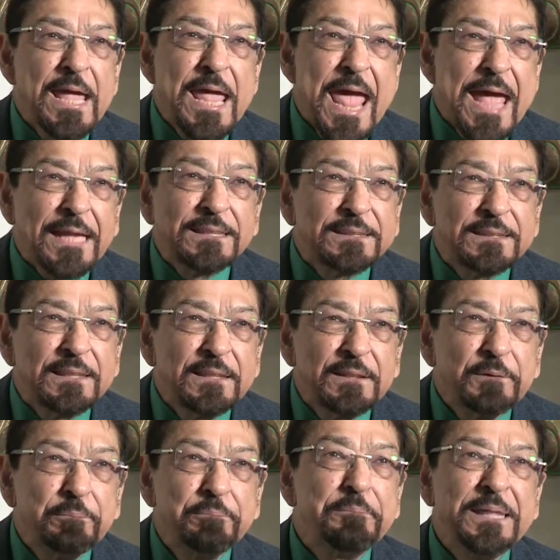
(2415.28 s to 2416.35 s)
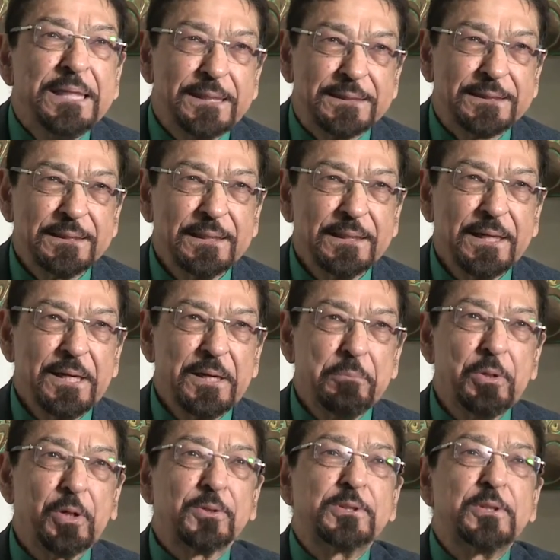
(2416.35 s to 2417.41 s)
ate meat
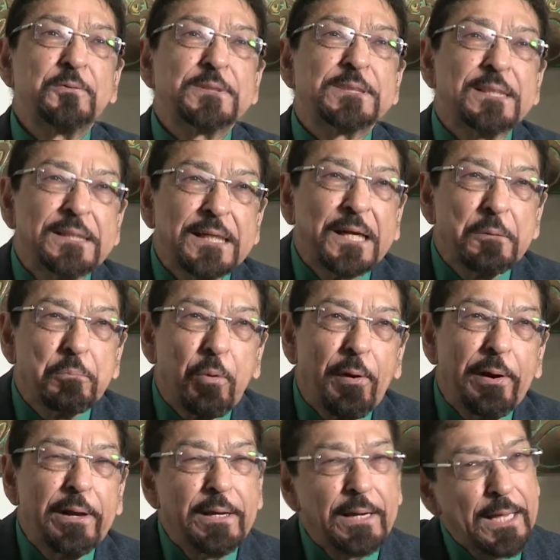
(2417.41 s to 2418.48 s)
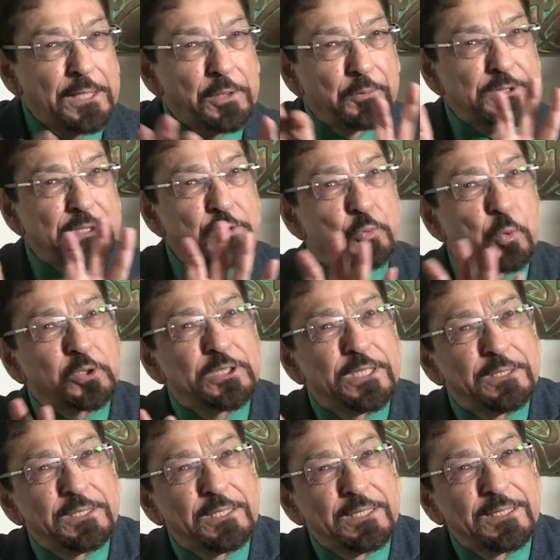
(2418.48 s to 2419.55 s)
because he was a little boy and he was just
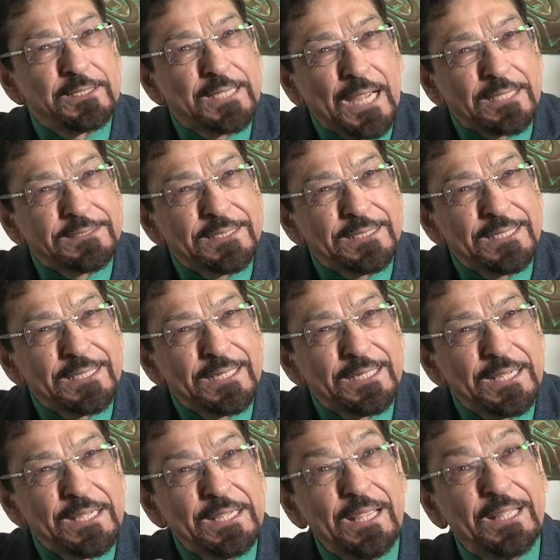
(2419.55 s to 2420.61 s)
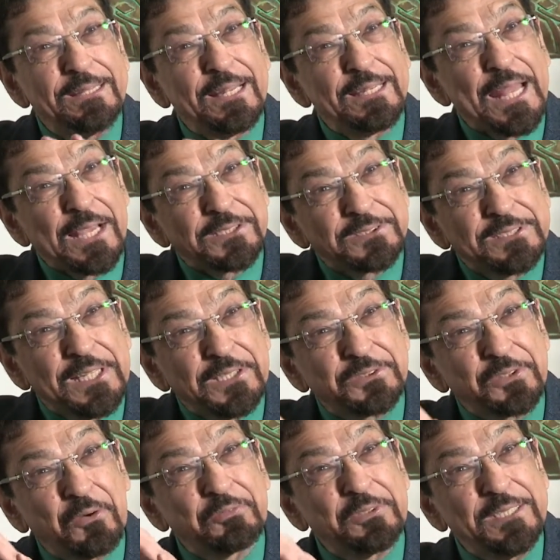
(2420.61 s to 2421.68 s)
watching Gandhi in the last days
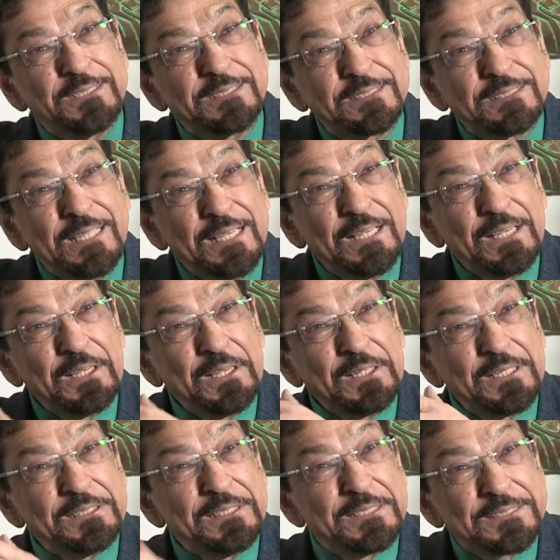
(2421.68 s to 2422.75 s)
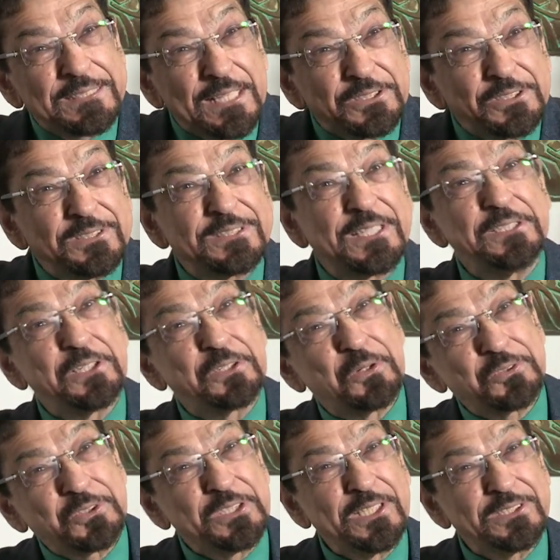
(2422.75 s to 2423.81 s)
of his discussions and
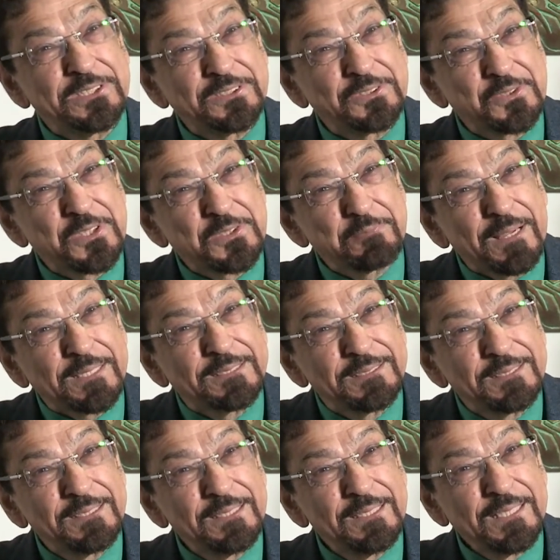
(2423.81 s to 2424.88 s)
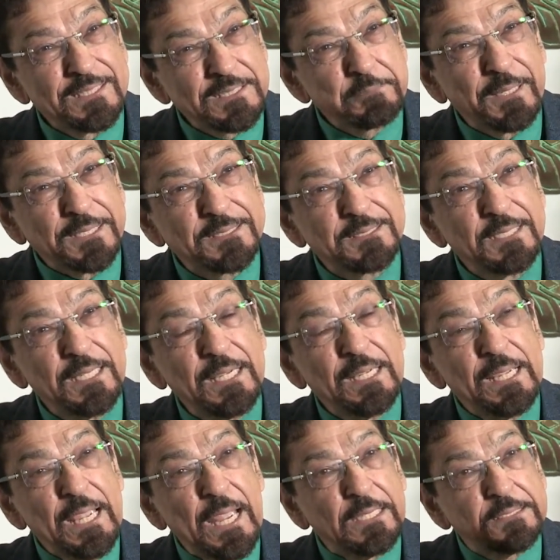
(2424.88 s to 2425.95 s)
negotiations, smut.
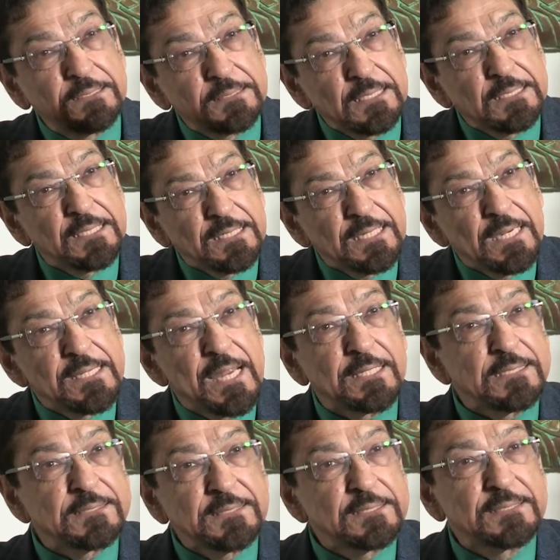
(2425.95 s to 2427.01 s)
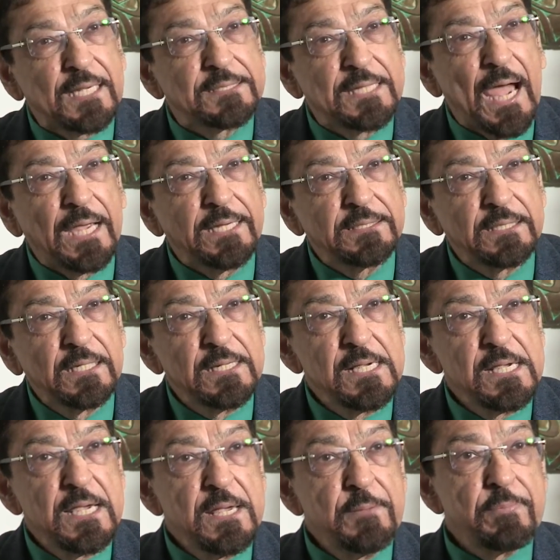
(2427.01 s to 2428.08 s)
And till the day Nana Sita died,
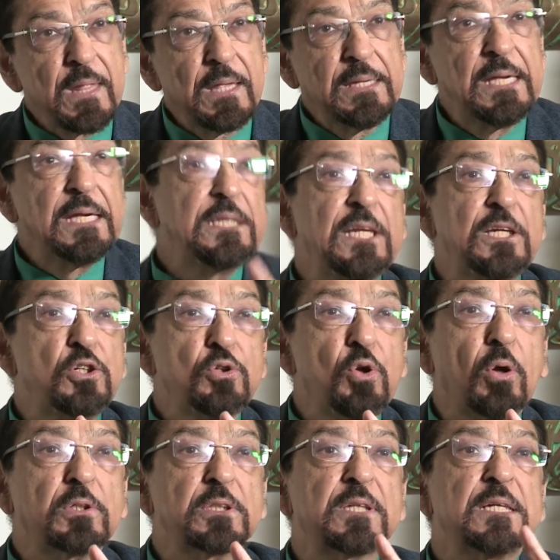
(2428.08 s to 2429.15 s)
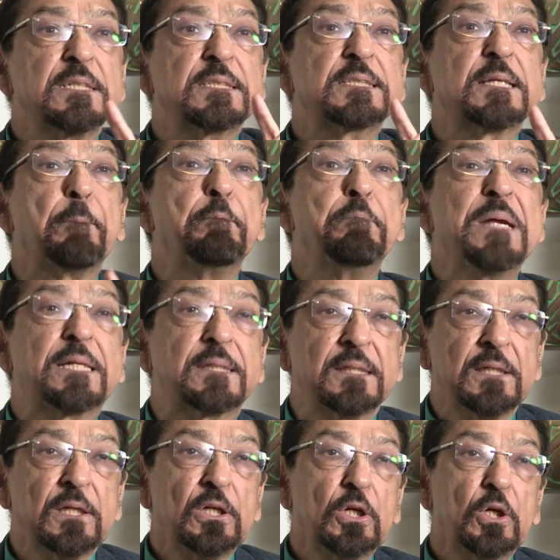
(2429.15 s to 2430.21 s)
he did not submit
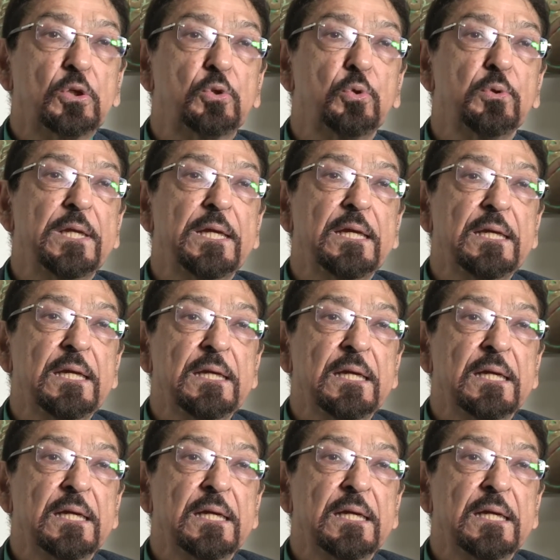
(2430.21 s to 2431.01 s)
to the